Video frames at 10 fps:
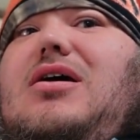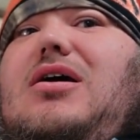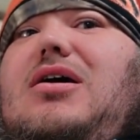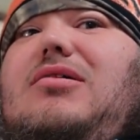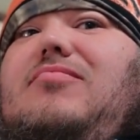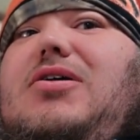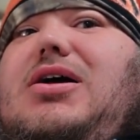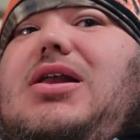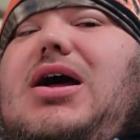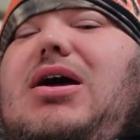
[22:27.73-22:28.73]

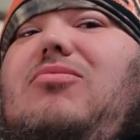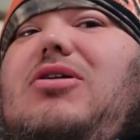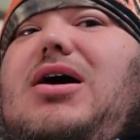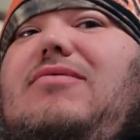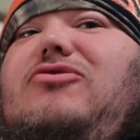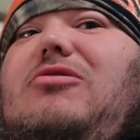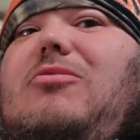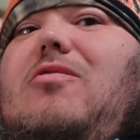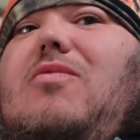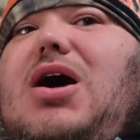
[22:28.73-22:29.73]
But I will have
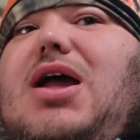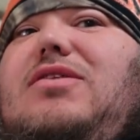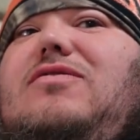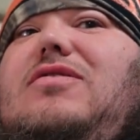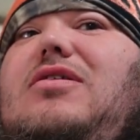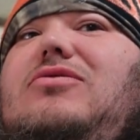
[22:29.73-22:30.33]
jumbo whites,